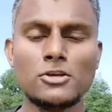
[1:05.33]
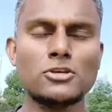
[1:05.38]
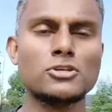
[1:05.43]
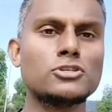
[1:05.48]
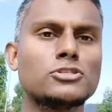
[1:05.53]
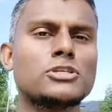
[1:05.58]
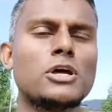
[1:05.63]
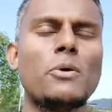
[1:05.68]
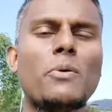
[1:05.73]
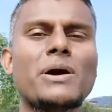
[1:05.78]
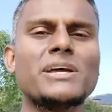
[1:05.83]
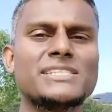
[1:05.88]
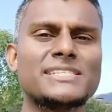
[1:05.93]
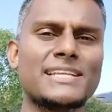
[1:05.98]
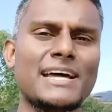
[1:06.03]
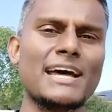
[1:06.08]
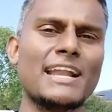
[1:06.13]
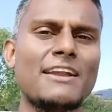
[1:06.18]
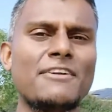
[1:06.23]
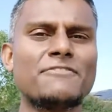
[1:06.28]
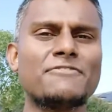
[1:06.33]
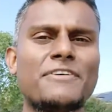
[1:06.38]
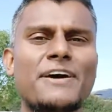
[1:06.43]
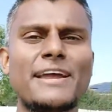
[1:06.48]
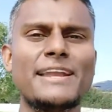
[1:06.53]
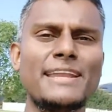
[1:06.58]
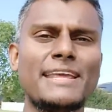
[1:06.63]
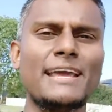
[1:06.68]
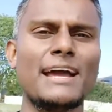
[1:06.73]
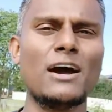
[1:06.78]
So I started
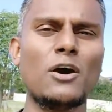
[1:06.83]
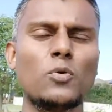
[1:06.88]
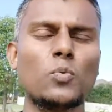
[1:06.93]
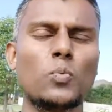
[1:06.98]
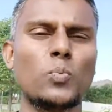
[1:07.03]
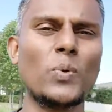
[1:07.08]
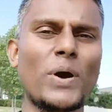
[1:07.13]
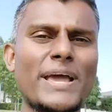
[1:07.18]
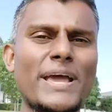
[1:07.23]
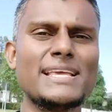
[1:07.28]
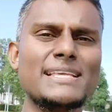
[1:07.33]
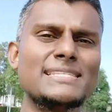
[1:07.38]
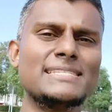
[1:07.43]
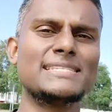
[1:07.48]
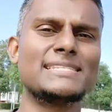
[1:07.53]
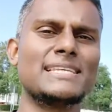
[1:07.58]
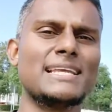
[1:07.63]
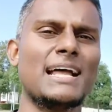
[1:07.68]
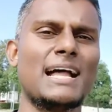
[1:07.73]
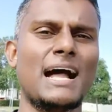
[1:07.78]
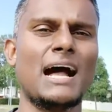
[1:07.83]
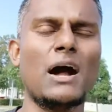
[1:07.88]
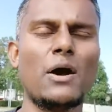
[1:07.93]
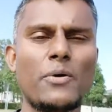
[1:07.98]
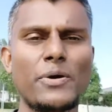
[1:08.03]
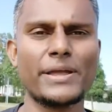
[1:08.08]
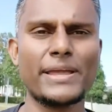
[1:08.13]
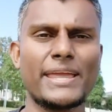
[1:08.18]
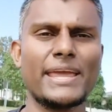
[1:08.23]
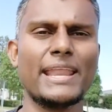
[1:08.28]
finding out ways
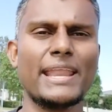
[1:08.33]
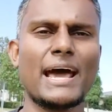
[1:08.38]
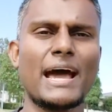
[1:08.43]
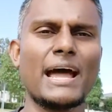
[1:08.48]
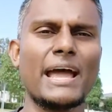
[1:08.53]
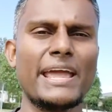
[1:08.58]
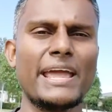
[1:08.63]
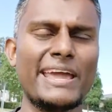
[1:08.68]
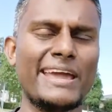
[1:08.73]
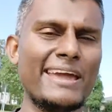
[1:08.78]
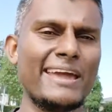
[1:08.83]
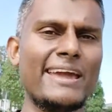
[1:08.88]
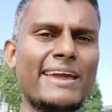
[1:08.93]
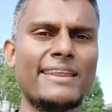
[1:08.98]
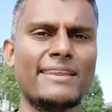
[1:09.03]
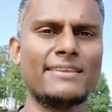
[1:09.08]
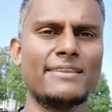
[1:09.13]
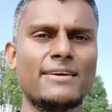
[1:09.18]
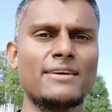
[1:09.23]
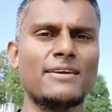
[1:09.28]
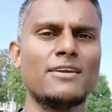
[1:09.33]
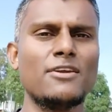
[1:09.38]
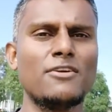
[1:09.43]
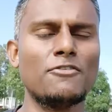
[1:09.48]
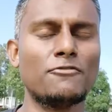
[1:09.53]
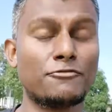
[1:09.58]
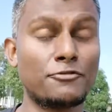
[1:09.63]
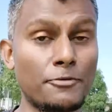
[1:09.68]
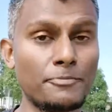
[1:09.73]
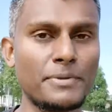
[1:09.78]
how can I earn
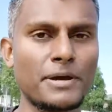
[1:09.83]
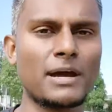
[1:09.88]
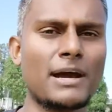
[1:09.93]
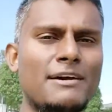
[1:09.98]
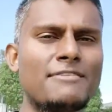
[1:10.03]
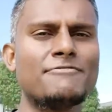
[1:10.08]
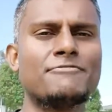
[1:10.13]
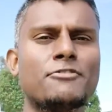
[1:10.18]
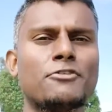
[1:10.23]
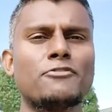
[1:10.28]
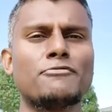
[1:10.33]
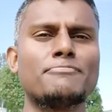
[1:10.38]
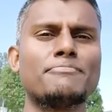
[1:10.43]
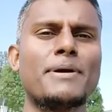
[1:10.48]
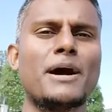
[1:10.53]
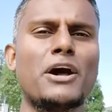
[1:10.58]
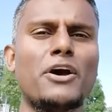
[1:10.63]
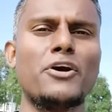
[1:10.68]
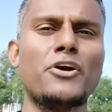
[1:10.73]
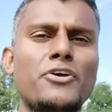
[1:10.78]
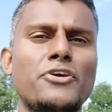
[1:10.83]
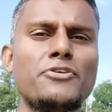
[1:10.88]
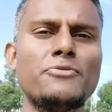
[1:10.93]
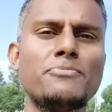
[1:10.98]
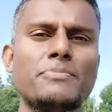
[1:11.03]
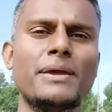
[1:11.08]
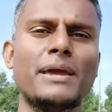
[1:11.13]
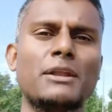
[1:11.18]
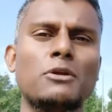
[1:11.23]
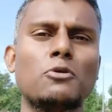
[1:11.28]
from the comfort of my
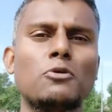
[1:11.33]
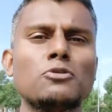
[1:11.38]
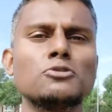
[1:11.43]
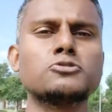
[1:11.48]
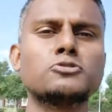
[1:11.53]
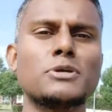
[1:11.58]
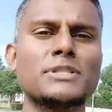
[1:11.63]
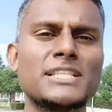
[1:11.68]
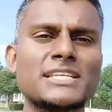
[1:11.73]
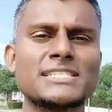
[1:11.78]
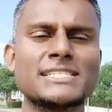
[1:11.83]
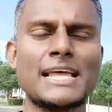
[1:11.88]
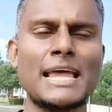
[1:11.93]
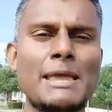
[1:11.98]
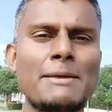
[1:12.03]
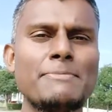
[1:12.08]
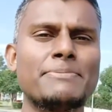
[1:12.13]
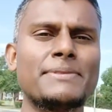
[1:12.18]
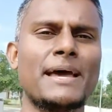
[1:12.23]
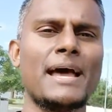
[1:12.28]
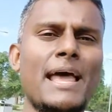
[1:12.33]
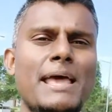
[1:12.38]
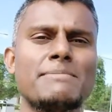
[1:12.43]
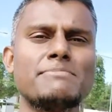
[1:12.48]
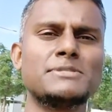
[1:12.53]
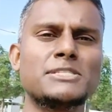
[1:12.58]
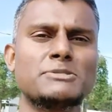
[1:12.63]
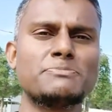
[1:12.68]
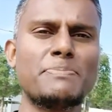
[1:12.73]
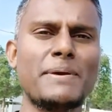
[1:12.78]
home, and also at the same time
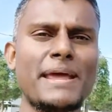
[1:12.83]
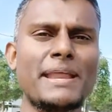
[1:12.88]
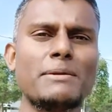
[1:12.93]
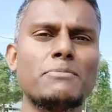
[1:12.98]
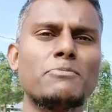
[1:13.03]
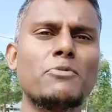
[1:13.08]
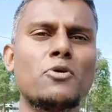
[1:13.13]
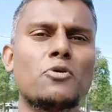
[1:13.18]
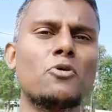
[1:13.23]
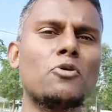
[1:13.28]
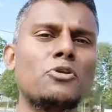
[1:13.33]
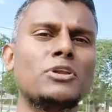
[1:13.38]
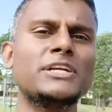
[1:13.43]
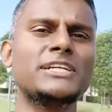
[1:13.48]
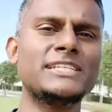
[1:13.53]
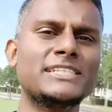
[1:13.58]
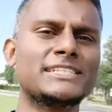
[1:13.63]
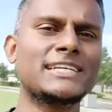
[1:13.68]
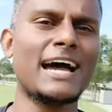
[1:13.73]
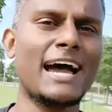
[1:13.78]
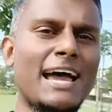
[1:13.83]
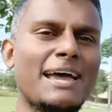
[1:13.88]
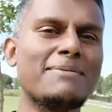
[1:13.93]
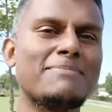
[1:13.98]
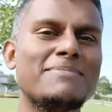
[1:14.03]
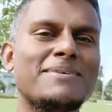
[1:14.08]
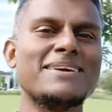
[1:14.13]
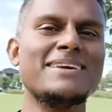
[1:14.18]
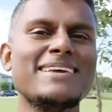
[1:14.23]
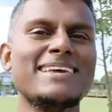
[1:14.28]
spend more quality
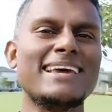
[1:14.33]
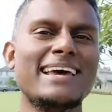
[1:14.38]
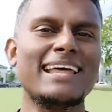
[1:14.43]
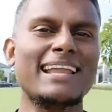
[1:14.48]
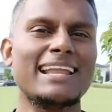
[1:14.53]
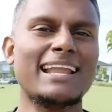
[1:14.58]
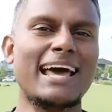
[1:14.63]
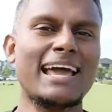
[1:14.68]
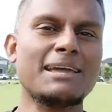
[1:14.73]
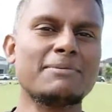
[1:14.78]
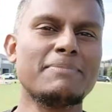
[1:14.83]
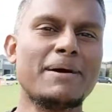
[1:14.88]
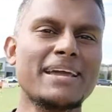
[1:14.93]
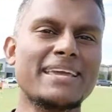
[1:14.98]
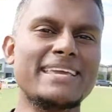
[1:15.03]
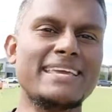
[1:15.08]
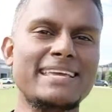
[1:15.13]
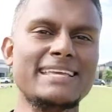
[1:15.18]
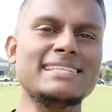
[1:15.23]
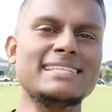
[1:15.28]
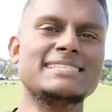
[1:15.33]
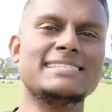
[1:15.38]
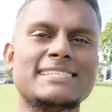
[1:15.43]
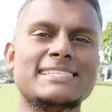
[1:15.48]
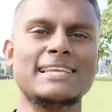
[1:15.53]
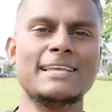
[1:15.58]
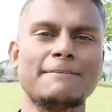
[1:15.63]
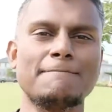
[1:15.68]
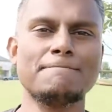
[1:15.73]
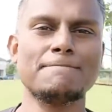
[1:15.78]
time like my
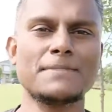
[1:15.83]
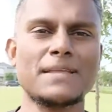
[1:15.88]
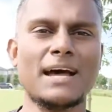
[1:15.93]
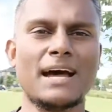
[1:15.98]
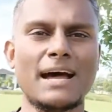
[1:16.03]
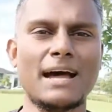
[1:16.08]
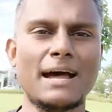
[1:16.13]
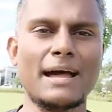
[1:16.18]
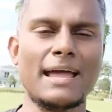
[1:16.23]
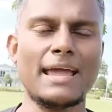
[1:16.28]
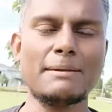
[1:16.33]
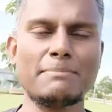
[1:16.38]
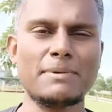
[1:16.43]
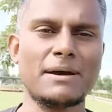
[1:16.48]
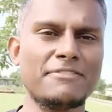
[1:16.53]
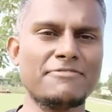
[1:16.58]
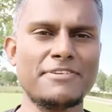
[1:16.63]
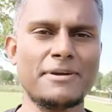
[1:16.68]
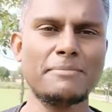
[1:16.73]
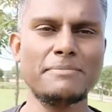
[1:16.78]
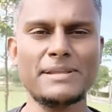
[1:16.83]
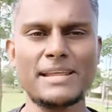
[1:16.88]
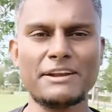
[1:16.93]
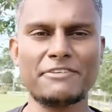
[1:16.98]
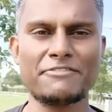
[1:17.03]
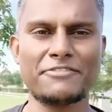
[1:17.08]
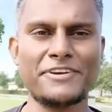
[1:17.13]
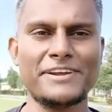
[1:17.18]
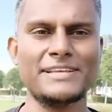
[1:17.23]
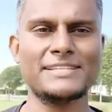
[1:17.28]
kids and my family and
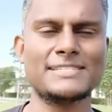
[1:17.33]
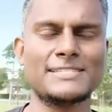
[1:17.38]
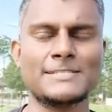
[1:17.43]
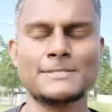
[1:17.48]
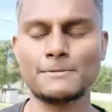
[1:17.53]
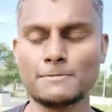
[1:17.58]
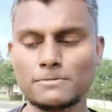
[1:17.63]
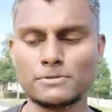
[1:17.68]
friends.